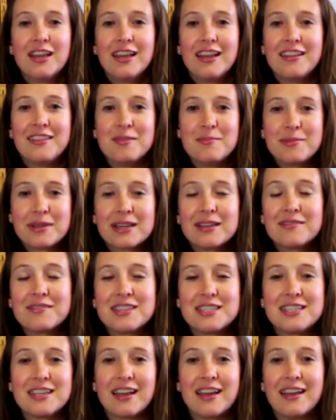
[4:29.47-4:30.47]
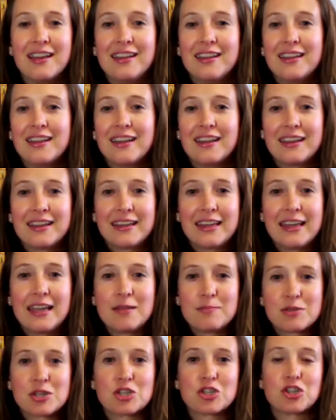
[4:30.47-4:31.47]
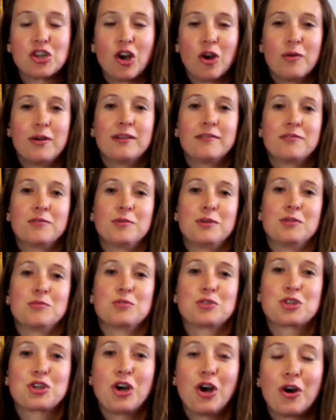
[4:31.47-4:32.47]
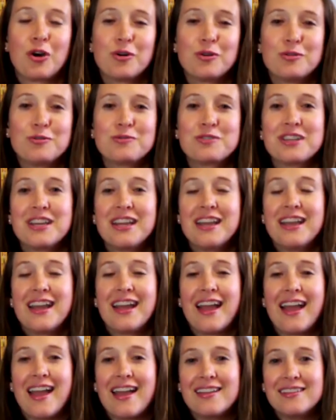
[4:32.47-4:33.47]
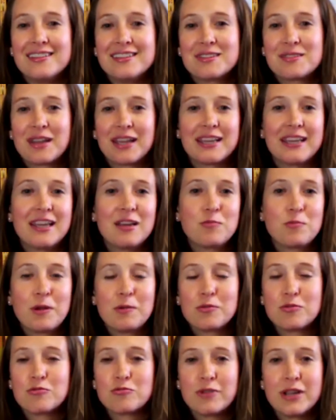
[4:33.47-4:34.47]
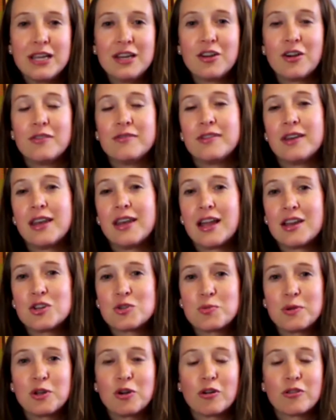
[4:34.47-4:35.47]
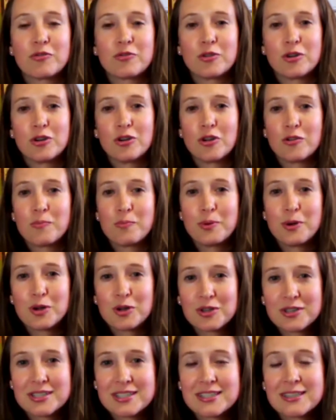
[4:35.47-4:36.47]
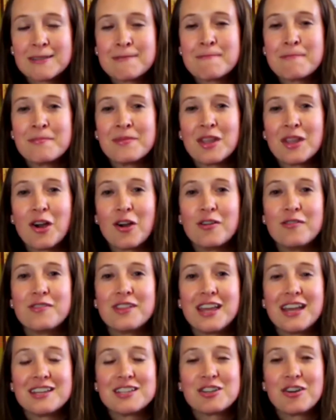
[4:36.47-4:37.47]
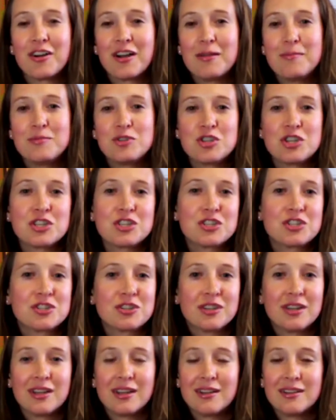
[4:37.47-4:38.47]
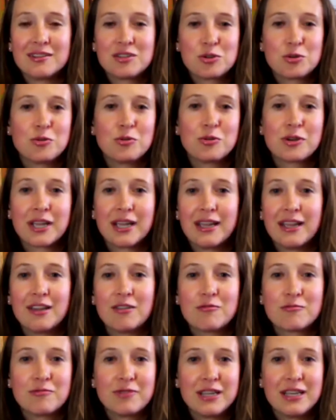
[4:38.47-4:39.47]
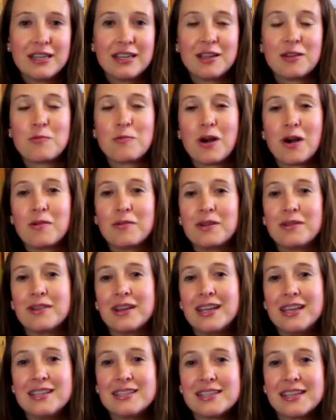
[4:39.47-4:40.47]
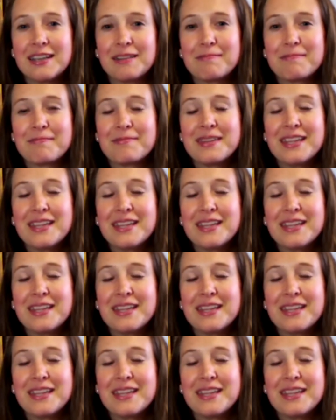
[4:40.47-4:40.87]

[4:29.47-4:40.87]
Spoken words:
in the middle of the day kept us going for when it was cold. And again, we would read over lunch. We got through a lot of books over that time, just talking, reading while we were eating.